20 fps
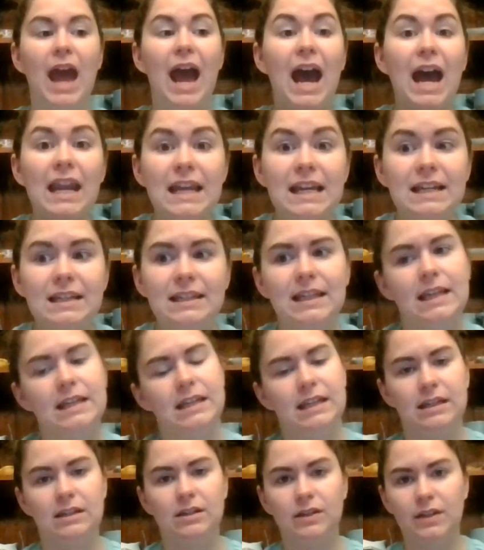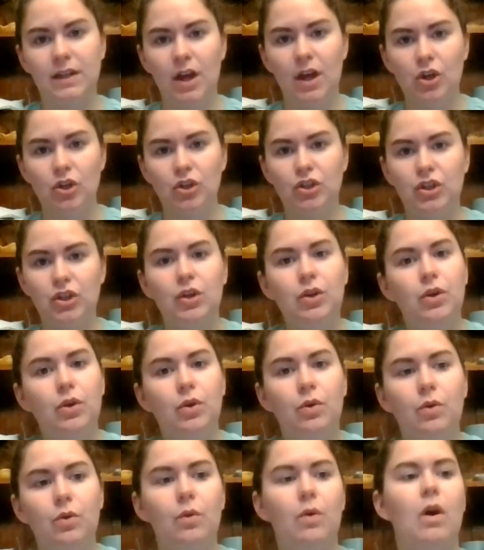adding a sentence
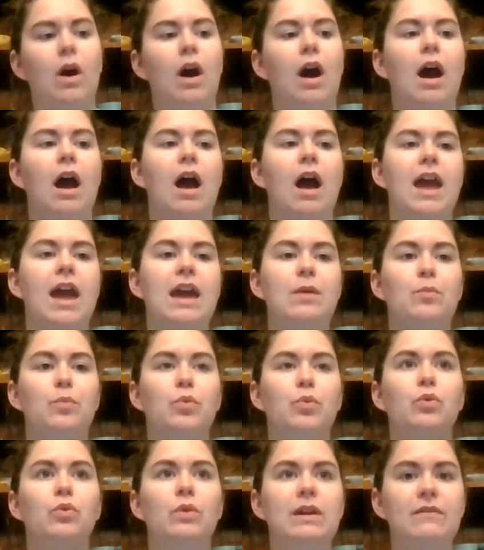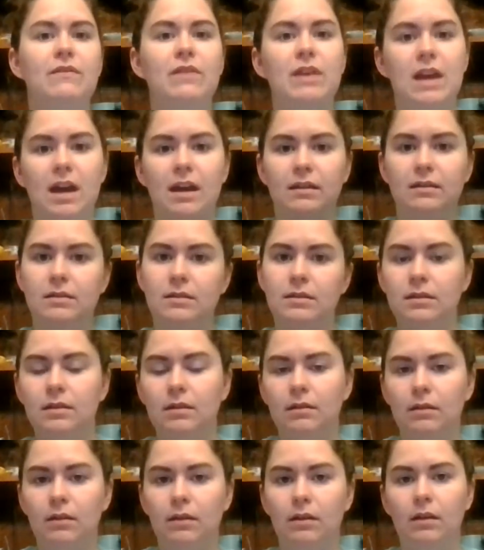to a previous